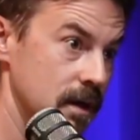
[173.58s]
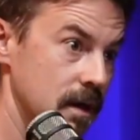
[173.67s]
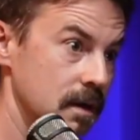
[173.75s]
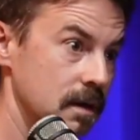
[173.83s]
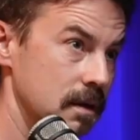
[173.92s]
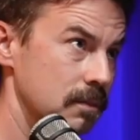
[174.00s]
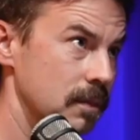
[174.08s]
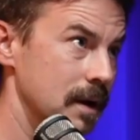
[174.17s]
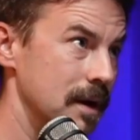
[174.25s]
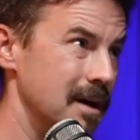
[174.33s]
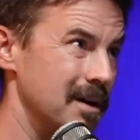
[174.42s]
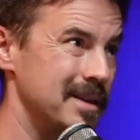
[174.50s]
Yeah. And
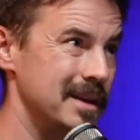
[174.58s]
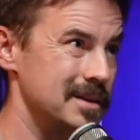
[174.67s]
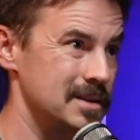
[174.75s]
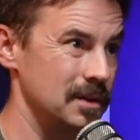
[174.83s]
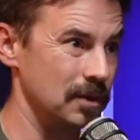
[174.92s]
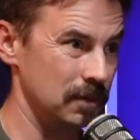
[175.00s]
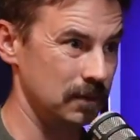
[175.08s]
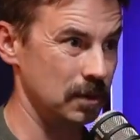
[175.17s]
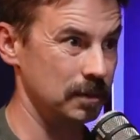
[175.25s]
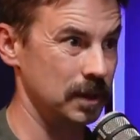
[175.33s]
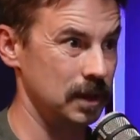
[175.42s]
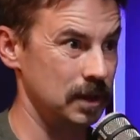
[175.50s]
right now I think it's a little
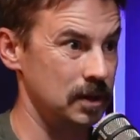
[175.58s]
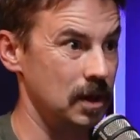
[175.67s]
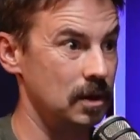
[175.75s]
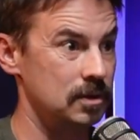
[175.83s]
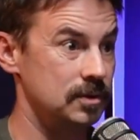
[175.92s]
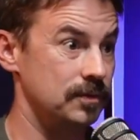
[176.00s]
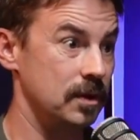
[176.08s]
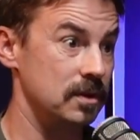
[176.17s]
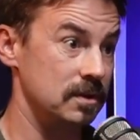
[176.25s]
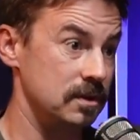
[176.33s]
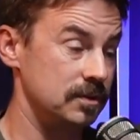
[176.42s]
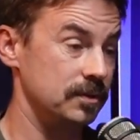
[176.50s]
over $1 million as
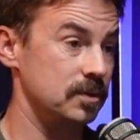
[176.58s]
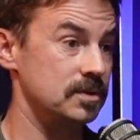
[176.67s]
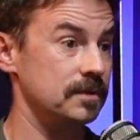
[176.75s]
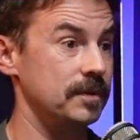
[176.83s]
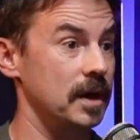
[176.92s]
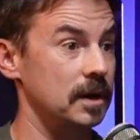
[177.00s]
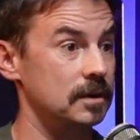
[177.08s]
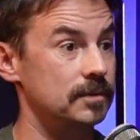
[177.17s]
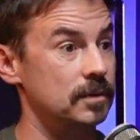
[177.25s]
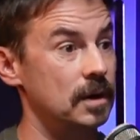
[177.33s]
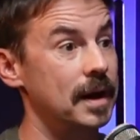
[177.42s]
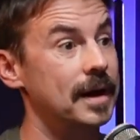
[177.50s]
far as the value.
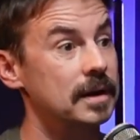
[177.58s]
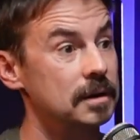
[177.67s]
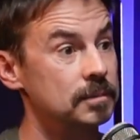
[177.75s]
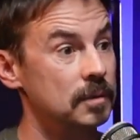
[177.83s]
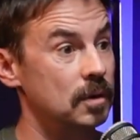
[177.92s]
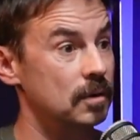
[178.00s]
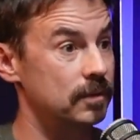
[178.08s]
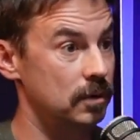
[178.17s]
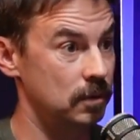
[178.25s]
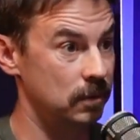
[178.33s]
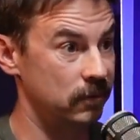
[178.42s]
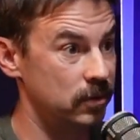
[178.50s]
For a HECM or
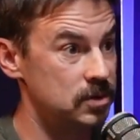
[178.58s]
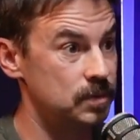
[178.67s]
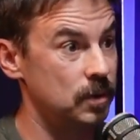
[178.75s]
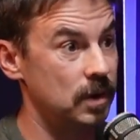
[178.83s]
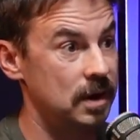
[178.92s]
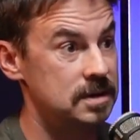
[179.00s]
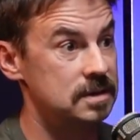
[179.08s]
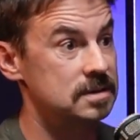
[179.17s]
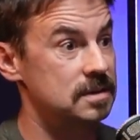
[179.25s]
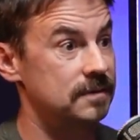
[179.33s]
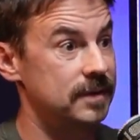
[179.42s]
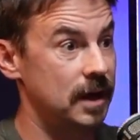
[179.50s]
for a reverse mortgage,
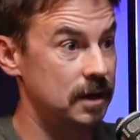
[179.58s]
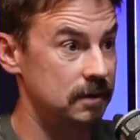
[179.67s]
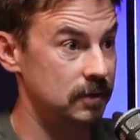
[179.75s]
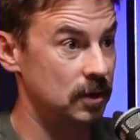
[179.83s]
it's the value of the